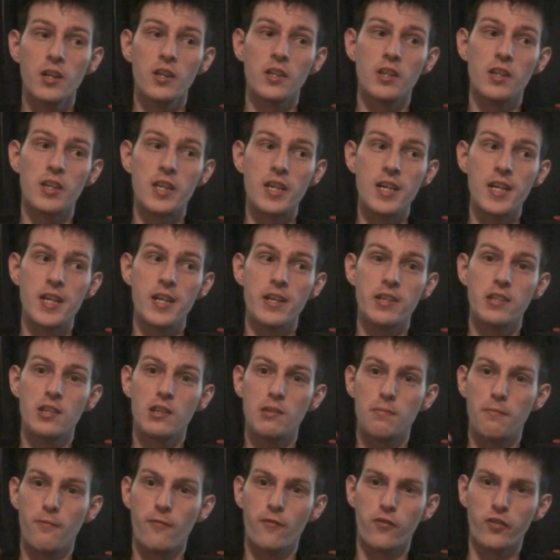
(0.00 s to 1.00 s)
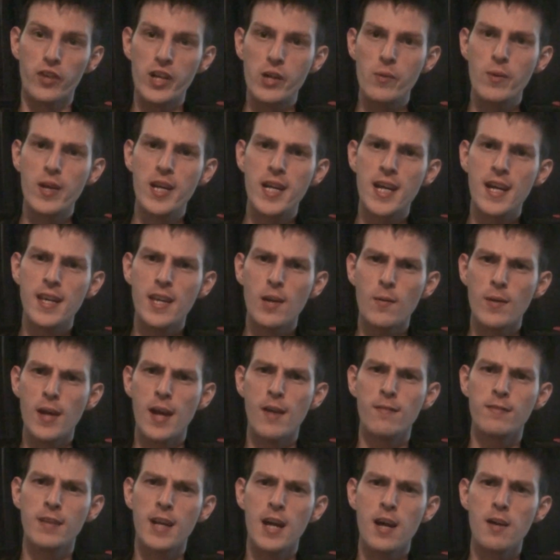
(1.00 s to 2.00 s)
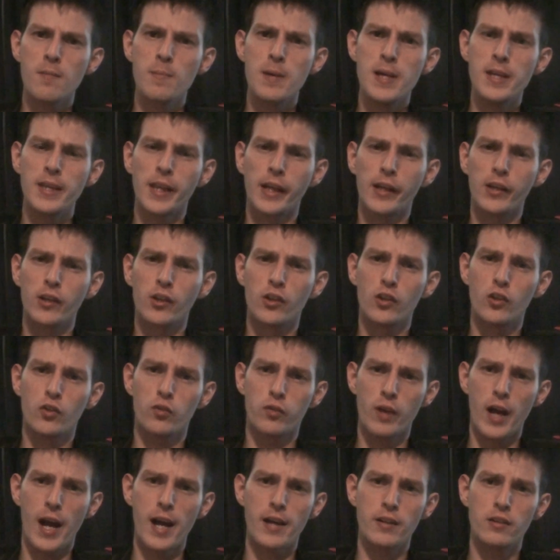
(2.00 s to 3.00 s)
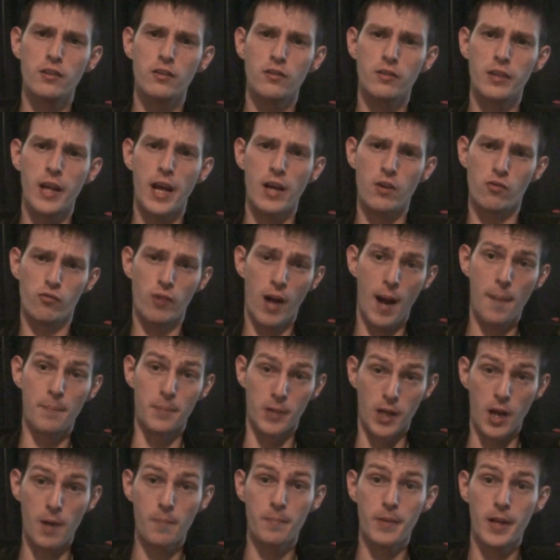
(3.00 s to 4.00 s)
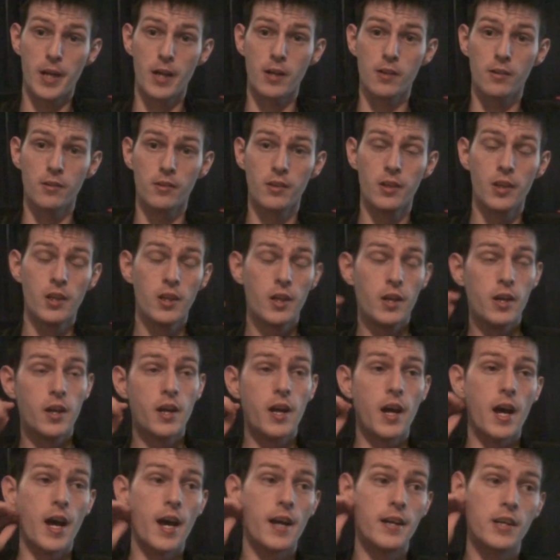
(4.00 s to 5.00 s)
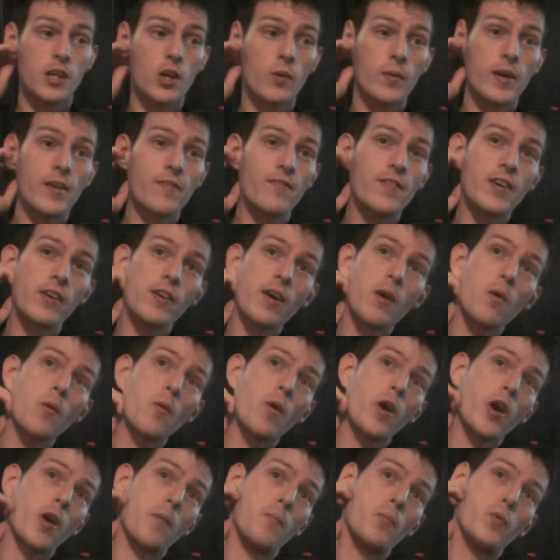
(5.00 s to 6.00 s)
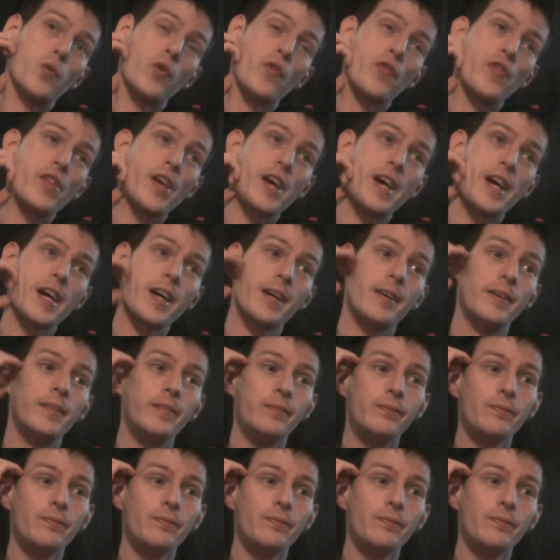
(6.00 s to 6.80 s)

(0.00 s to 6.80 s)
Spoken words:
this free weekend that we have now, being that Crash has wrapped up now, until we figure out what we're going to put there,